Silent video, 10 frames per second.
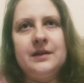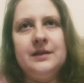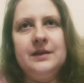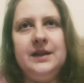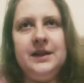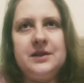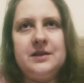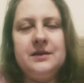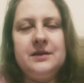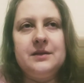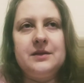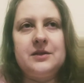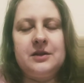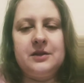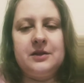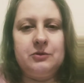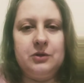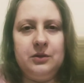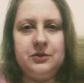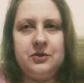needs certain
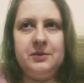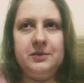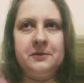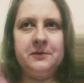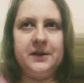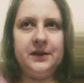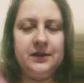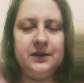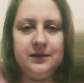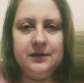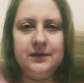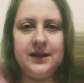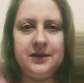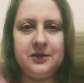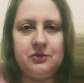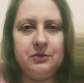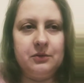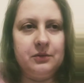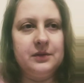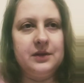roles to be fulfilled. That is
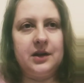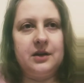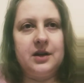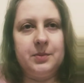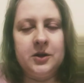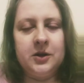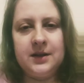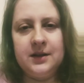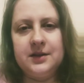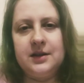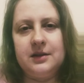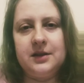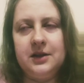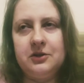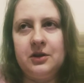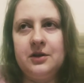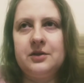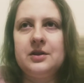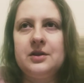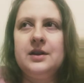true. They're apostles, they're
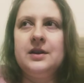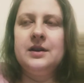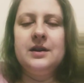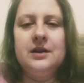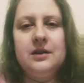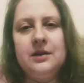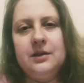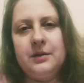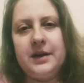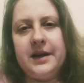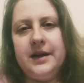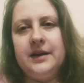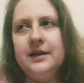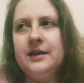teachers. Okay.